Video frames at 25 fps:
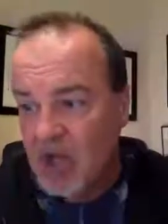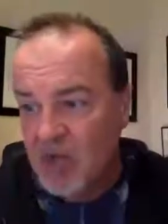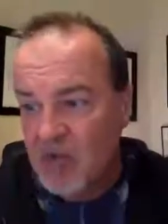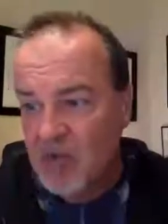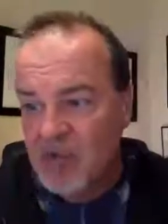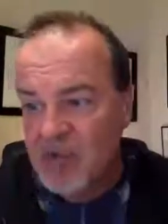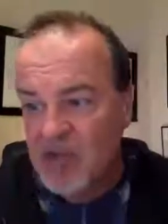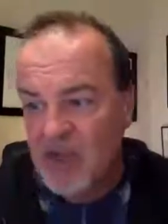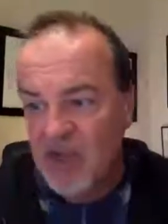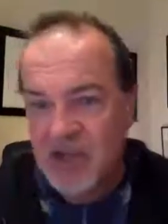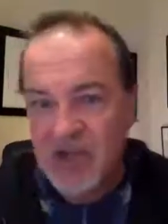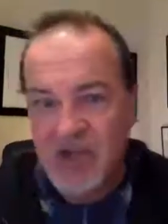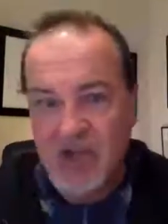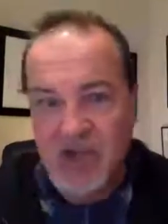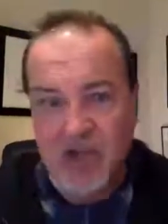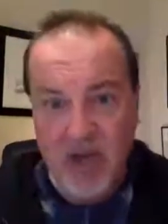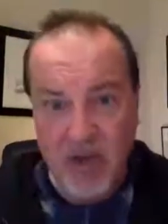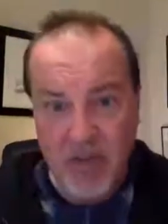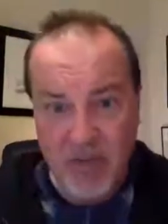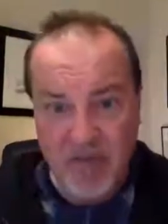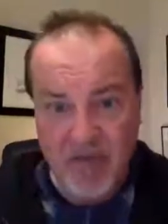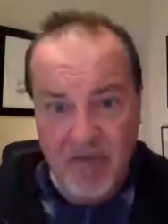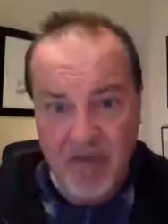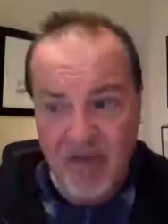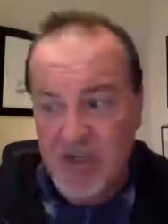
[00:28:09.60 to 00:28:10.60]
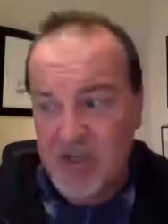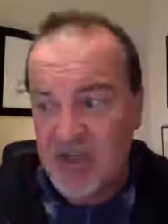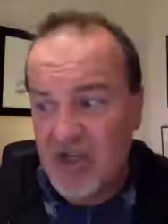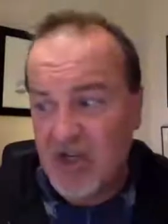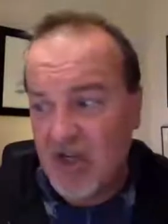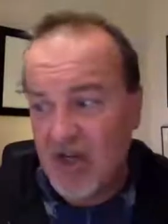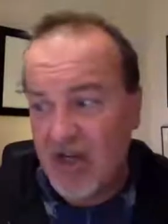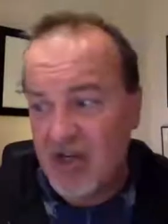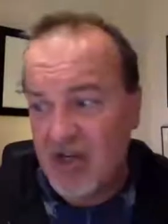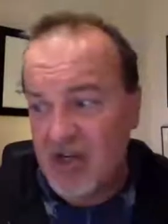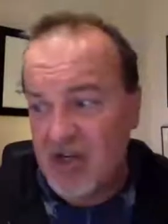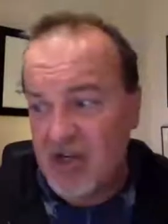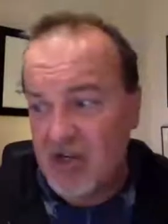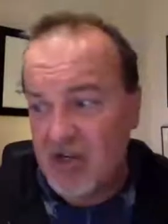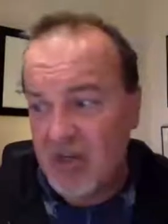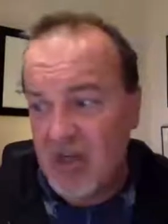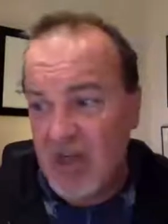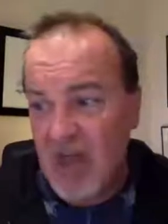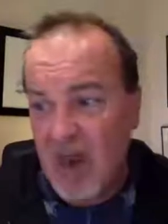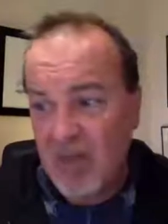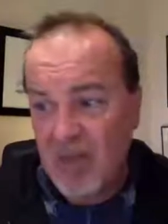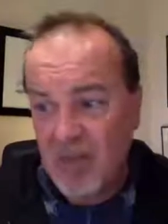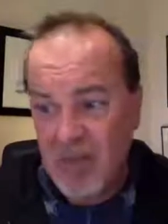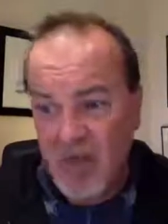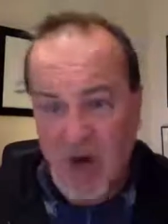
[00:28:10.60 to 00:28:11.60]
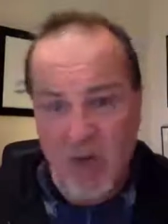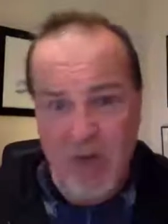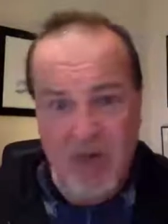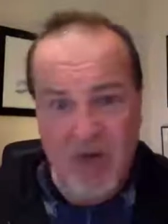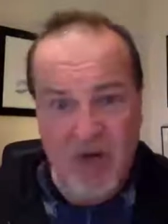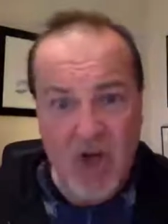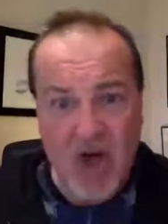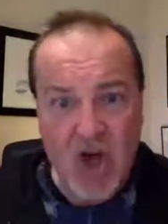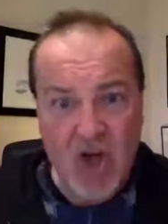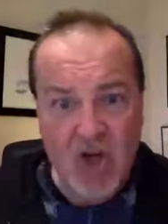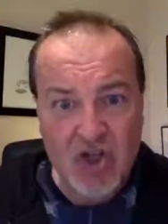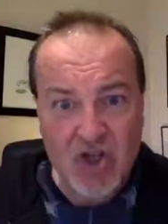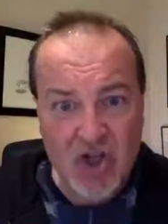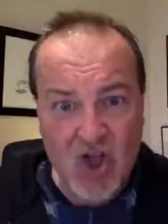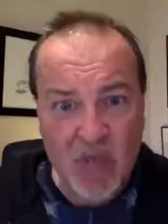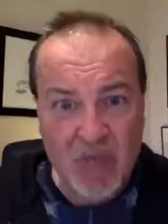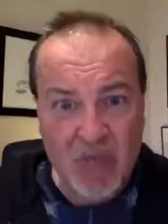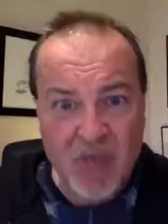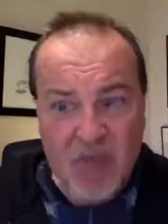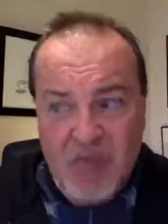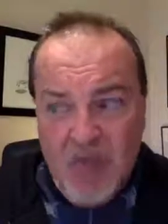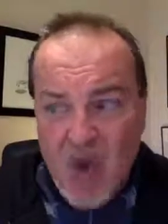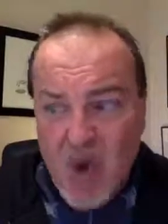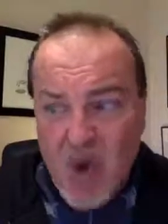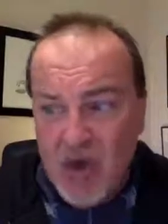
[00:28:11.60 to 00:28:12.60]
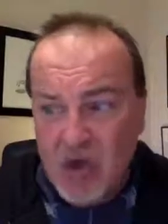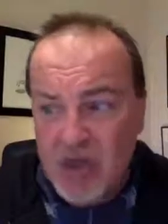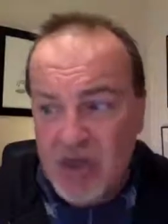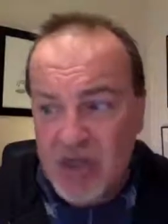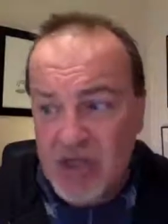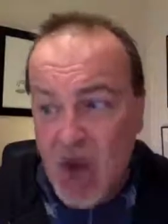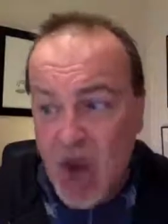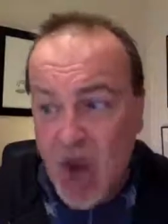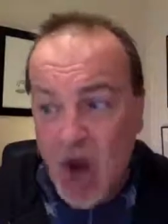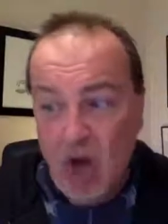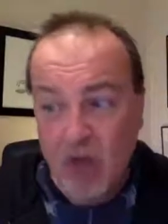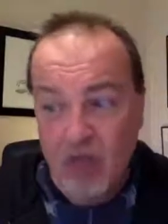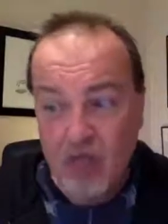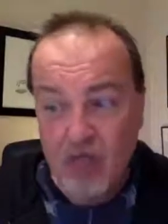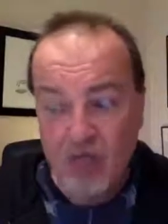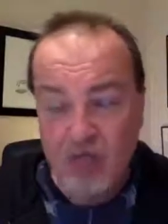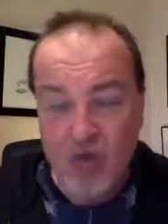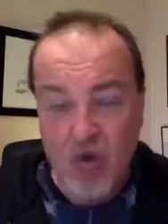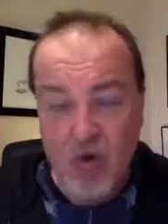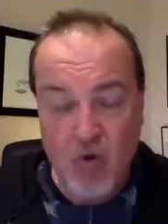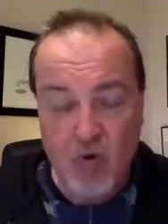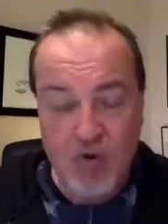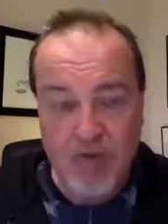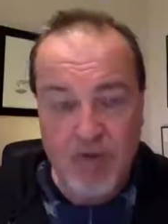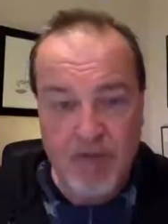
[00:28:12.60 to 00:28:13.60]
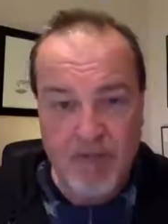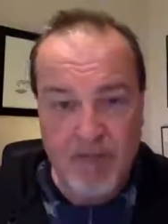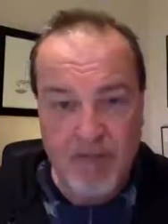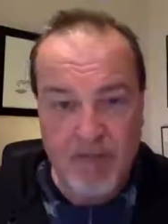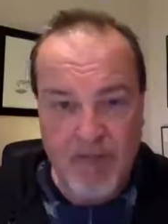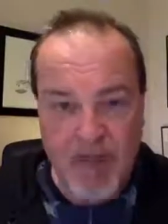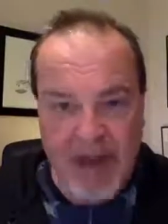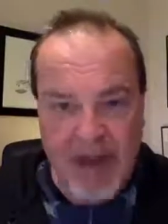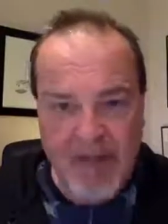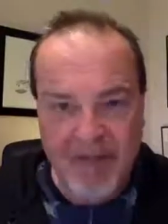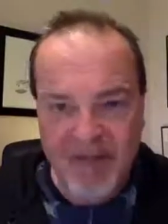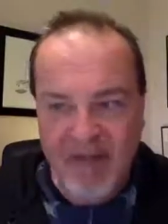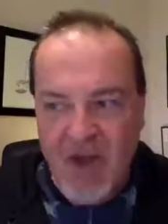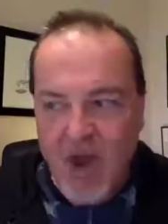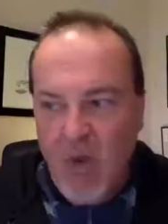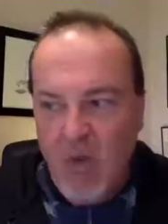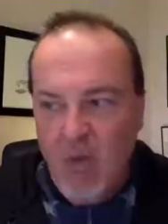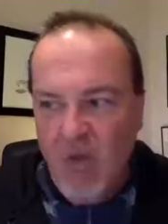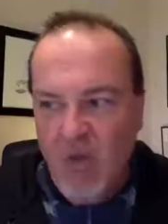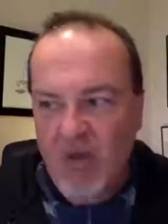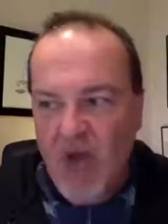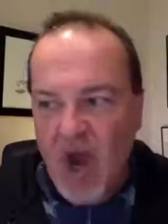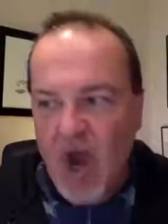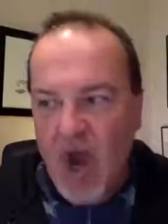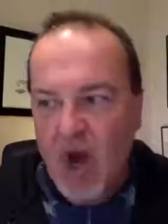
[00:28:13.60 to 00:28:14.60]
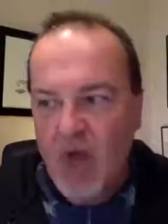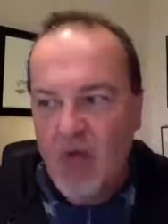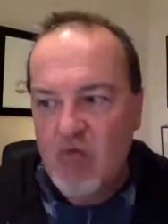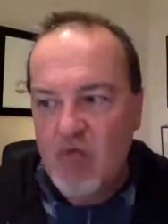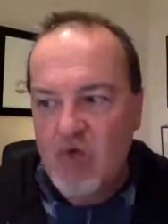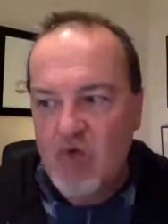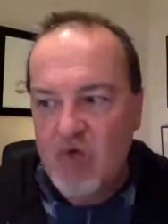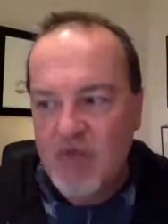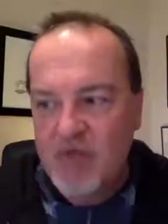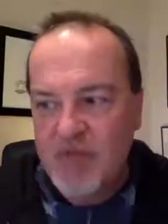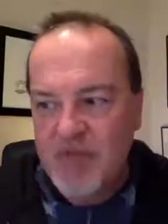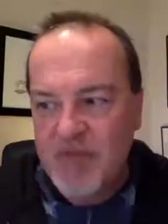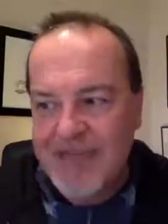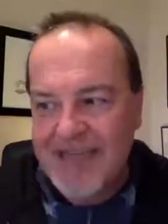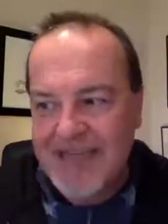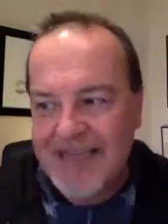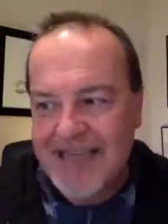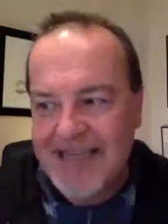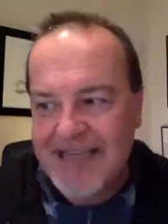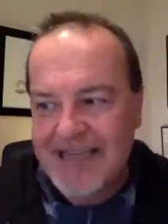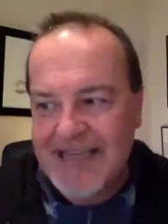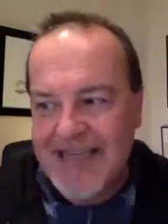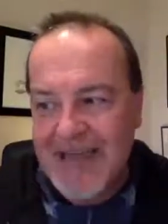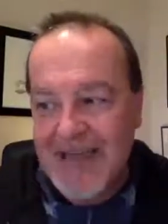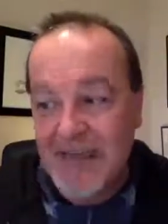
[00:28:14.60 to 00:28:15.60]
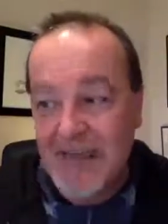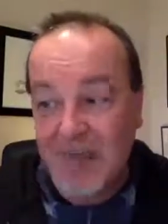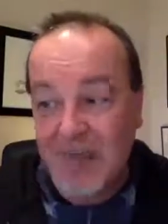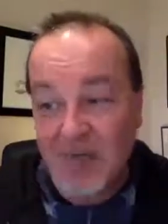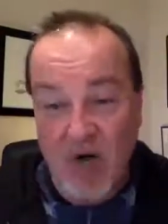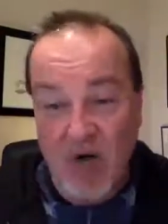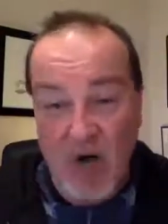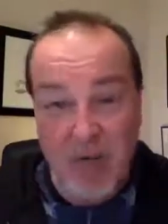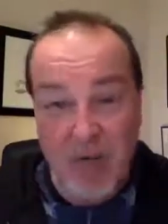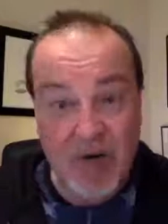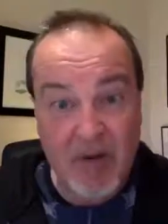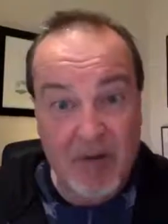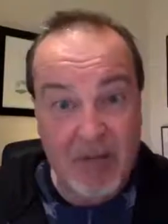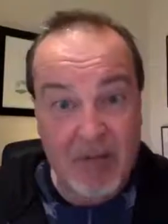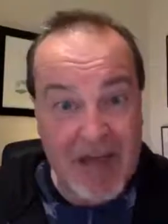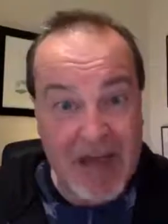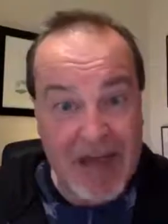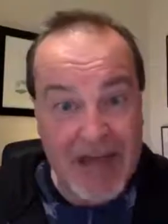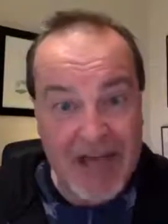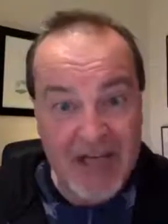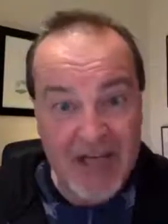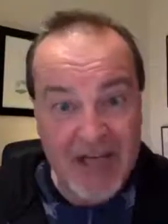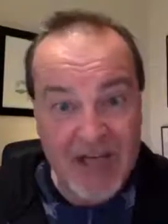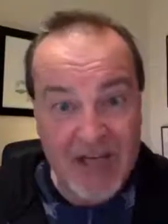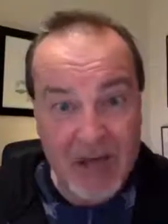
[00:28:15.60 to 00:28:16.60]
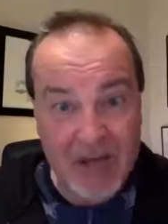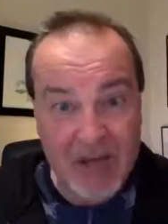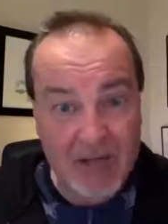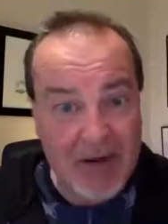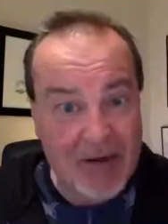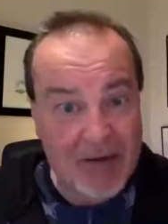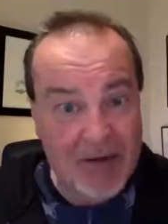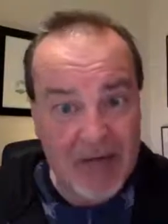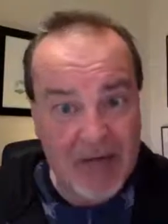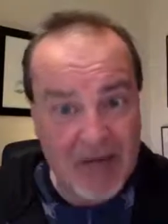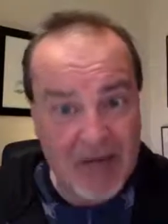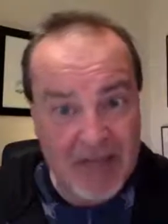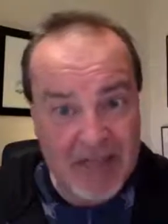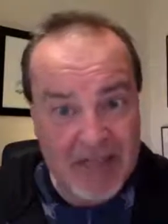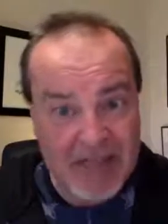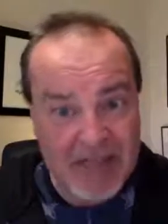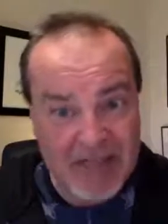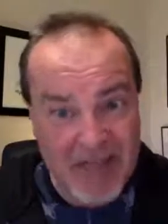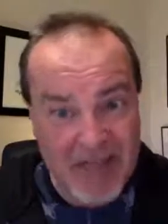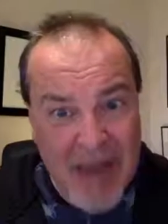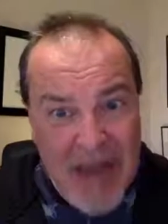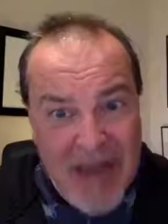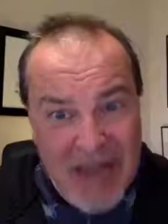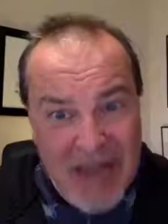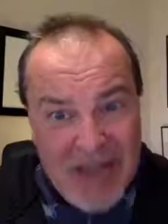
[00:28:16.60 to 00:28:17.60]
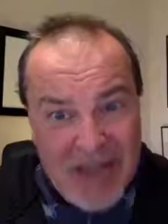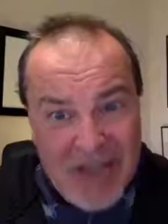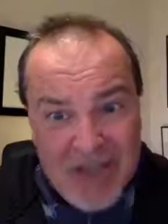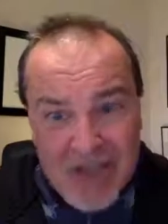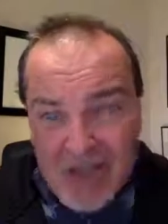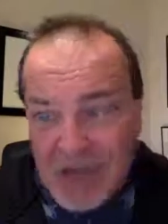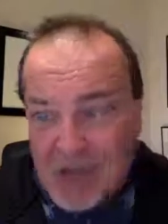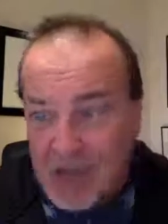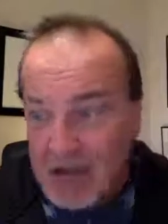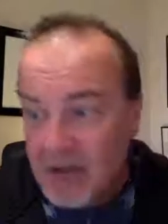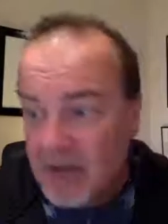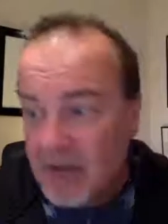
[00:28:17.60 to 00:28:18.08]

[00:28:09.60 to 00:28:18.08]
There was soup for starters with proper soup spoons, roast beef with roast potatoes and proper mash rather than smash,